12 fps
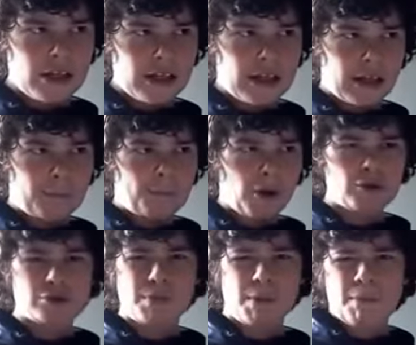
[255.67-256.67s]
like
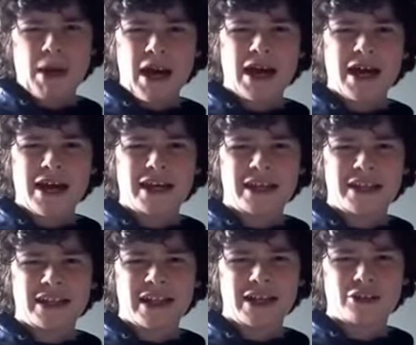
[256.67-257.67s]
Postman Pat in
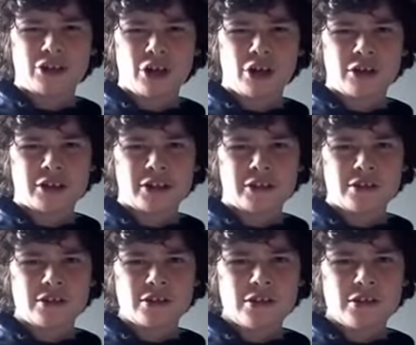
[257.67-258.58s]
the Night Garden,